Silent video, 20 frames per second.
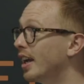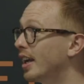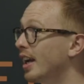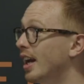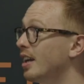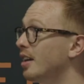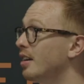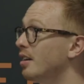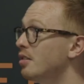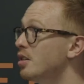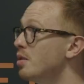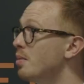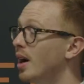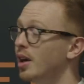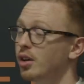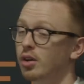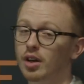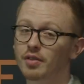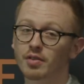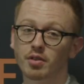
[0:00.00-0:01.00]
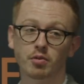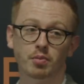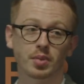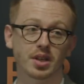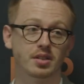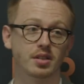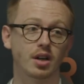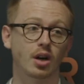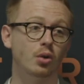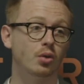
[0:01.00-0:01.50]
Again, you might not even have
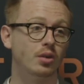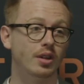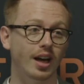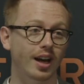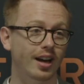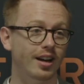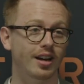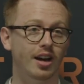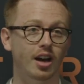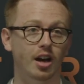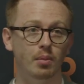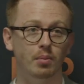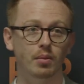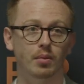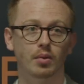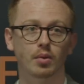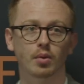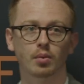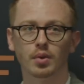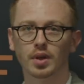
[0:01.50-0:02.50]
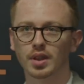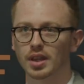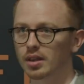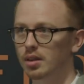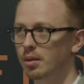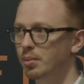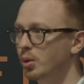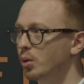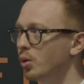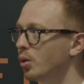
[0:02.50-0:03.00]
been told that um, within
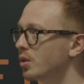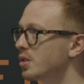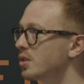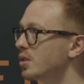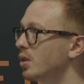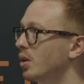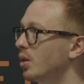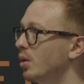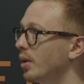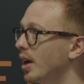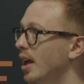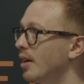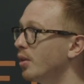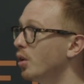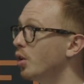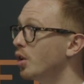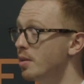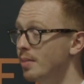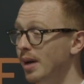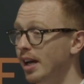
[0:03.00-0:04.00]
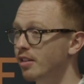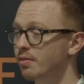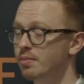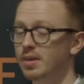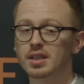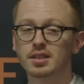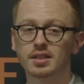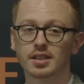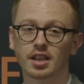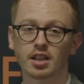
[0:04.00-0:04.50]
the boards or whatever, or you may have
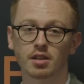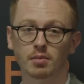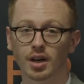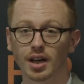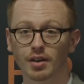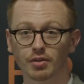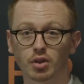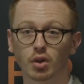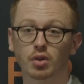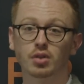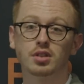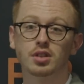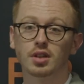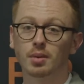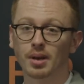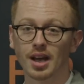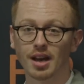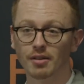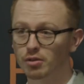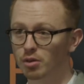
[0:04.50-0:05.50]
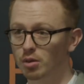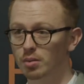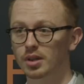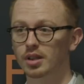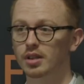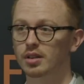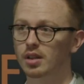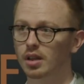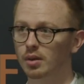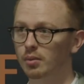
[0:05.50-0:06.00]
missed it, you might have gone to the platform and
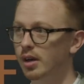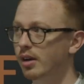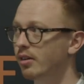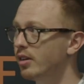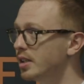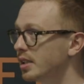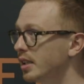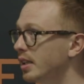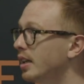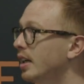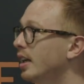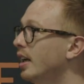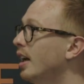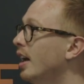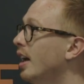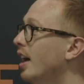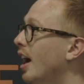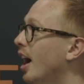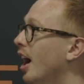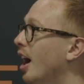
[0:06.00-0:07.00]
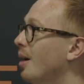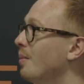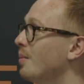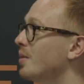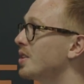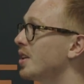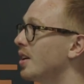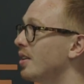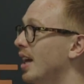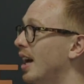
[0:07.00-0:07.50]
you think, where is it? Um,
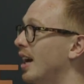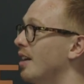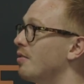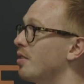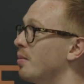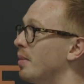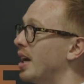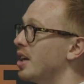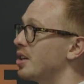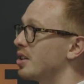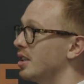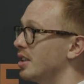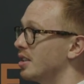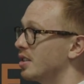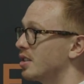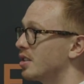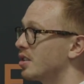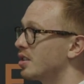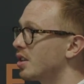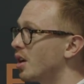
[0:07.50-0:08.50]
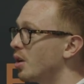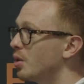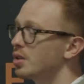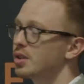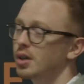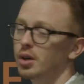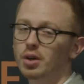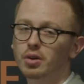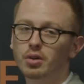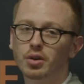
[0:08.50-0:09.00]
so that information is so,
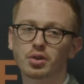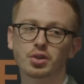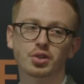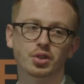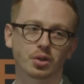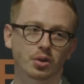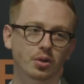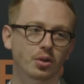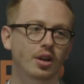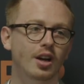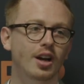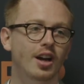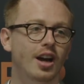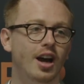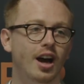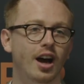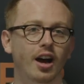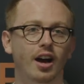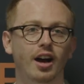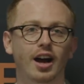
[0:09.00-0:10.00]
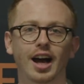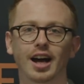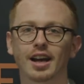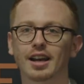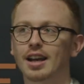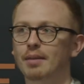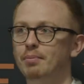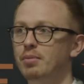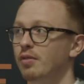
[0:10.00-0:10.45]
so crucial uh, and